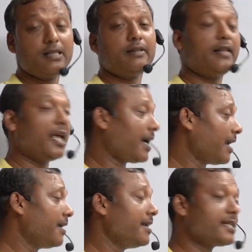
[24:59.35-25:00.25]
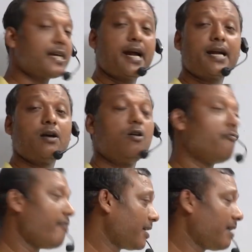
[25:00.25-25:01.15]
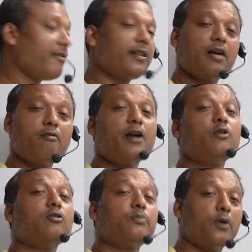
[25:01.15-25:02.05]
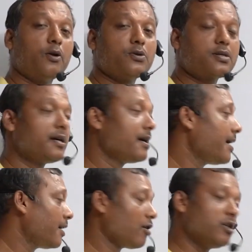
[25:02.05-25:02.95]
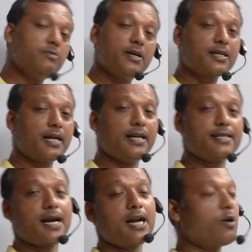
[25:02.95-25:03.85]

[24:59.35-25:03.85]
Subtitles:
They can decide whatever they want to produce, and consumers can decide